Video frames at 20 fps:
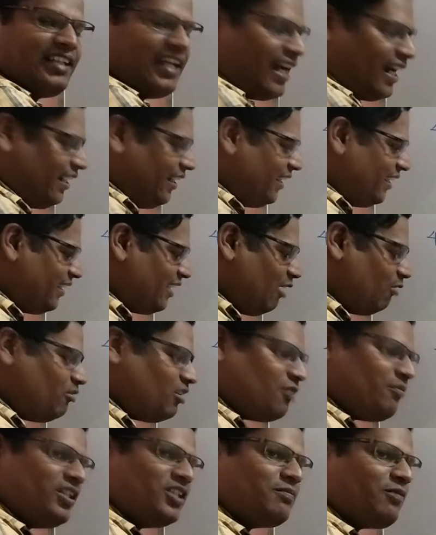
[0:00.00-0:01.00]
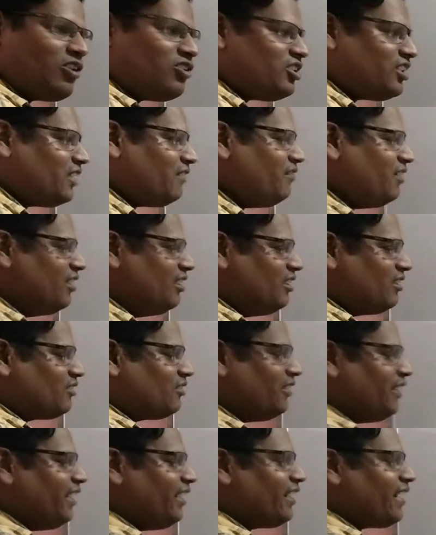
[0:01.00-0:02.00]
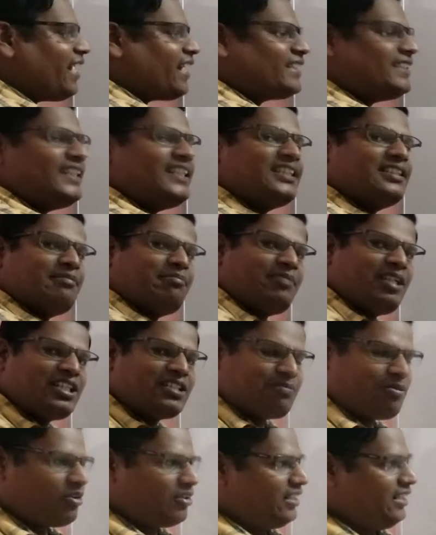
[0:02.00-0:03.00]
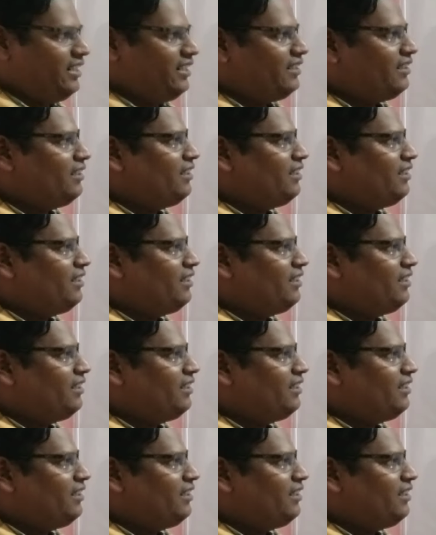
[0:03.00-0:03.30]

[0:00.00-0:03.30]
and here downward means positive. So here x is plus 40.